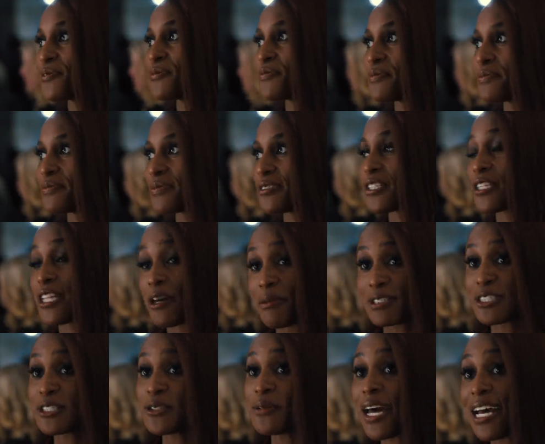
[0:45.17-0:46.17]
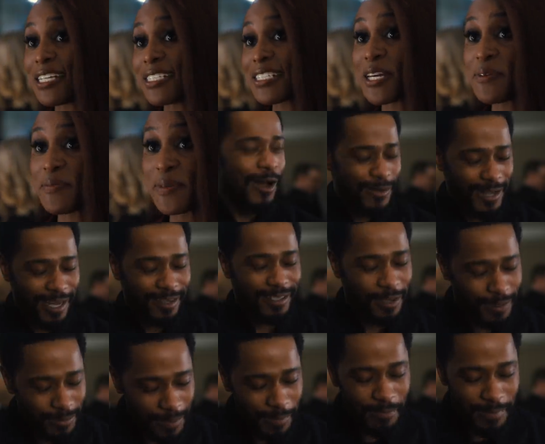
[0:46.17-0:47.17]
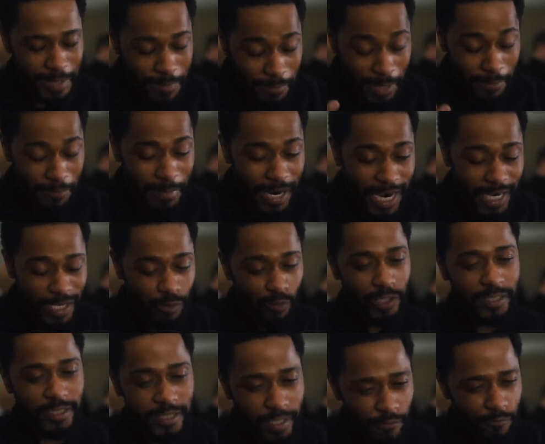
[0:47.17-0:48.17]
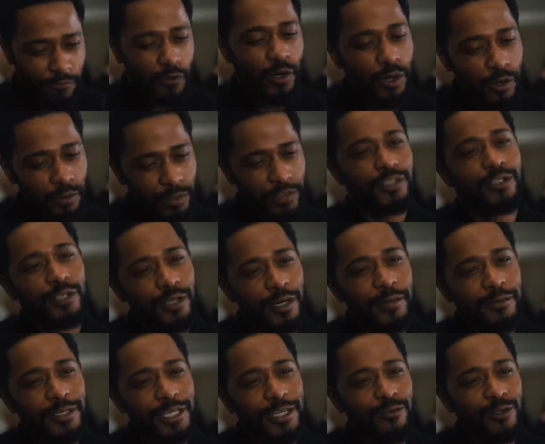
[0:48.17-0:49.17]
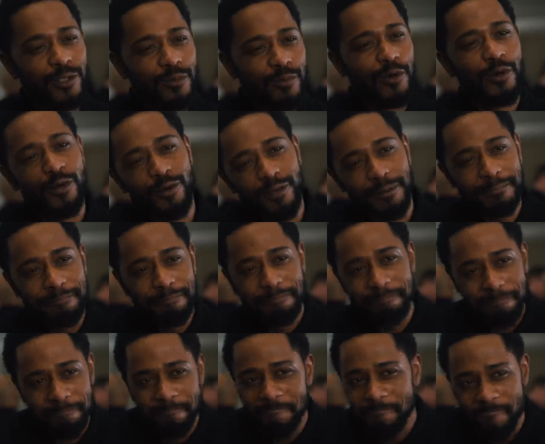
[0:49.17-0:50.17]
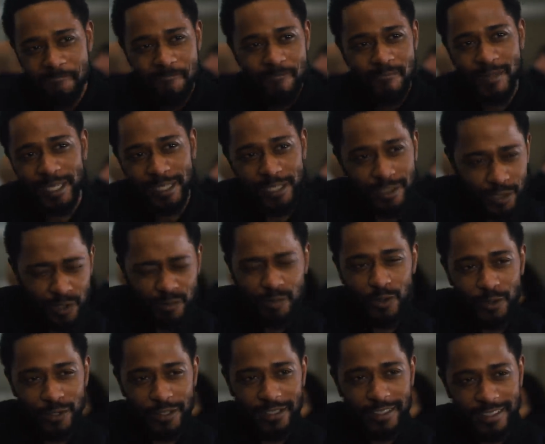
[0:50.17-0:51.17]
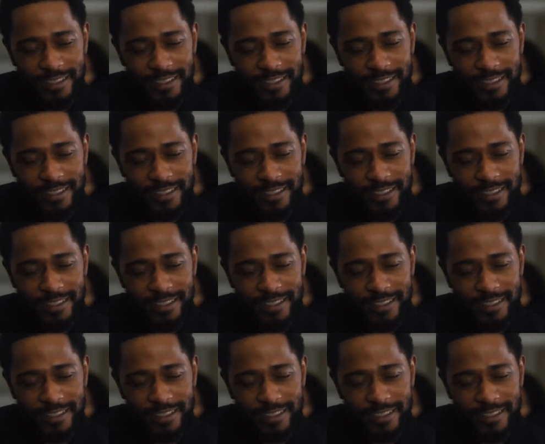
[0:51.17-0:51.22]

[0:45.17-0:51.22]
for a drink. So that was you asking me? in my mind, it wasn't that forward. You know I mean? It was more smoother